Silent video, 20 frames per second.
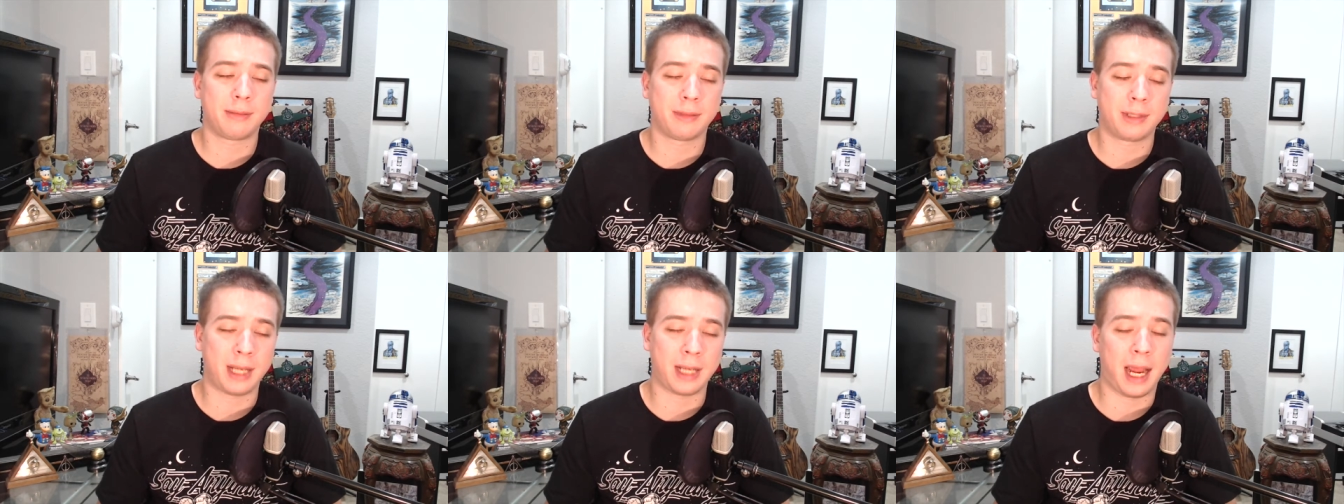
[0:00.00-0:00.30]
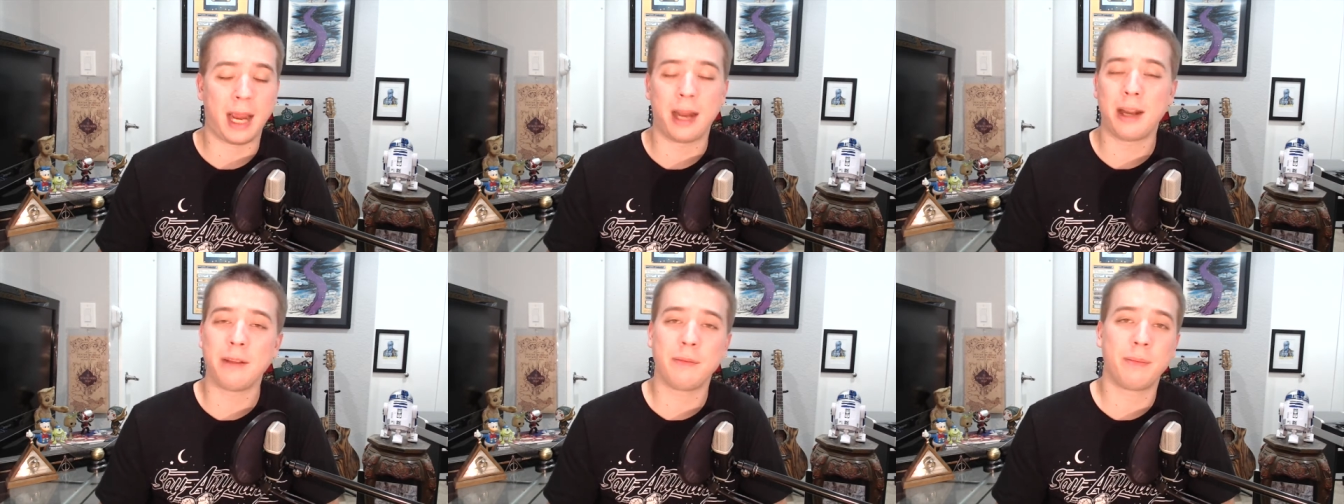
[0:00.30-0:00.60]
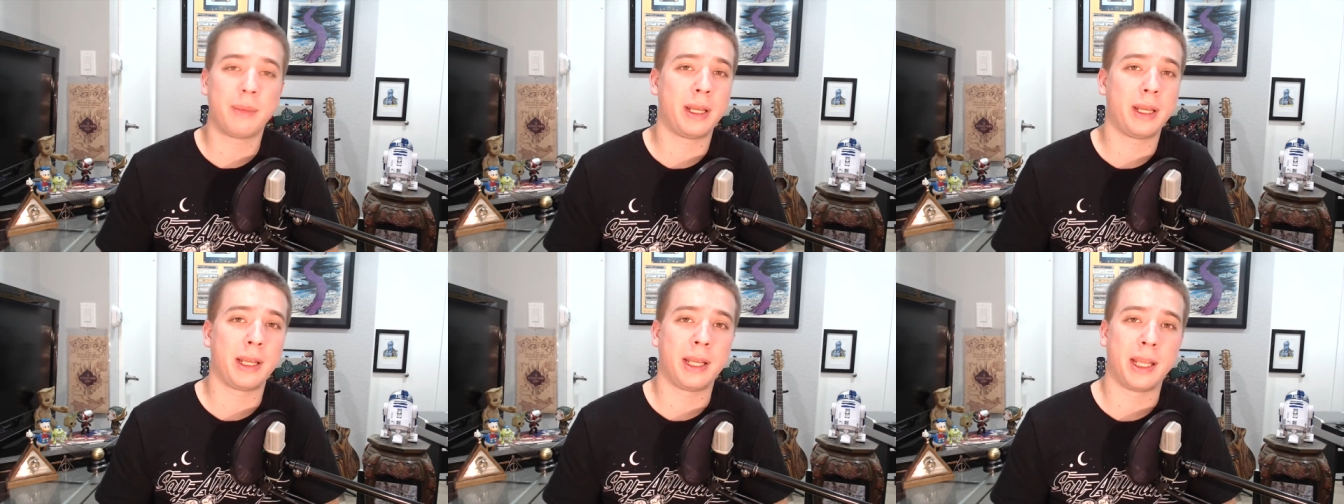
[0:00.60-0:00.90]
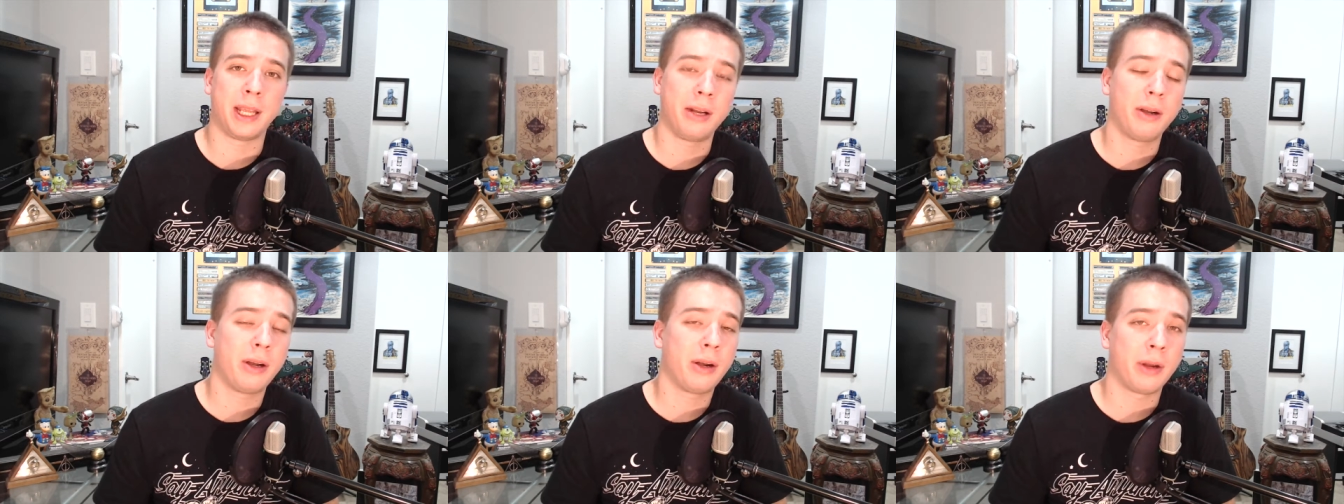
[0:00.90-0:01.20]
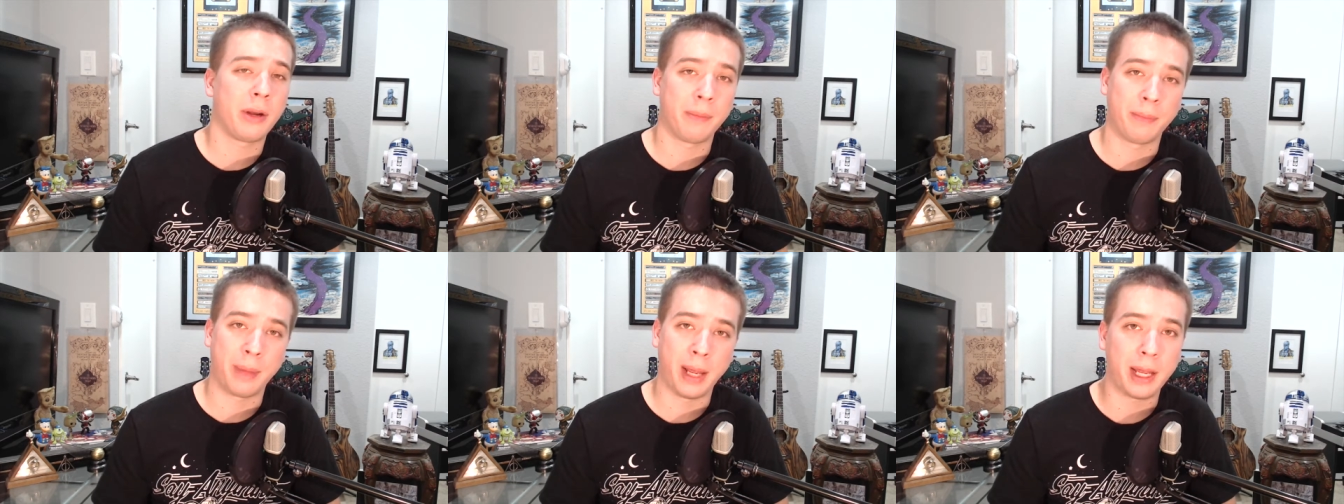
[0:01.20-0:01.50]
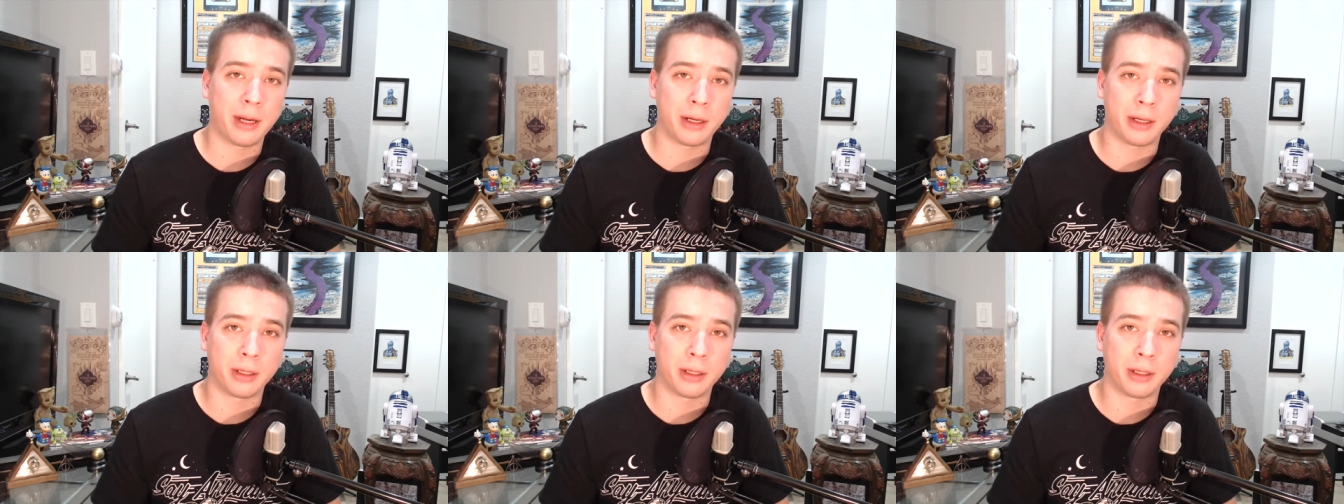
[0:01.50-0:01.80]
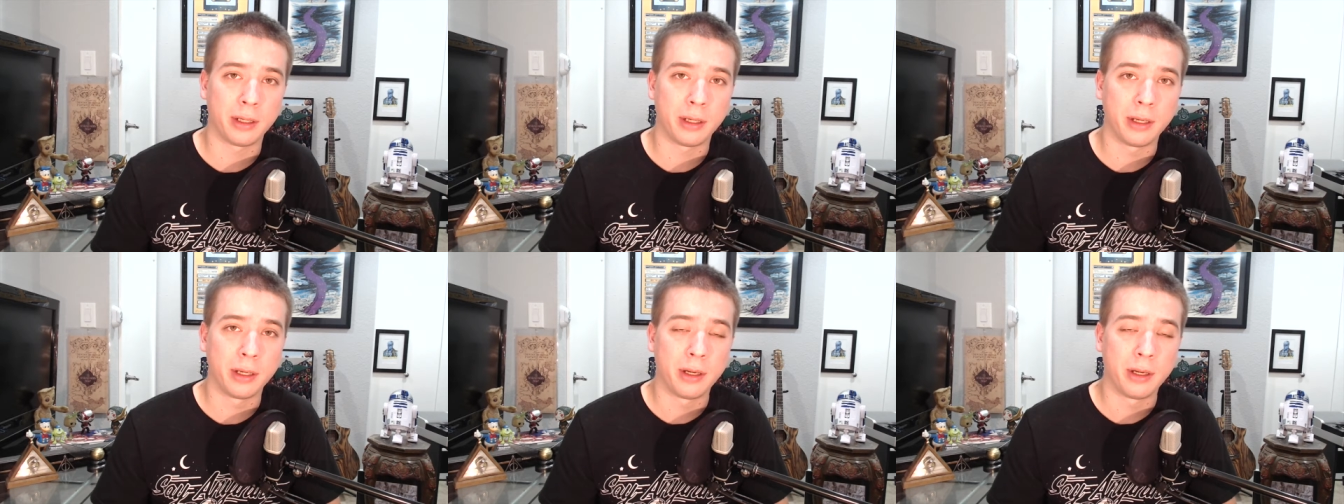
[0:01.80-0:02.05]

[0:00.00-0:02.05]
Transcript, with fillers: tired of being hero to Banner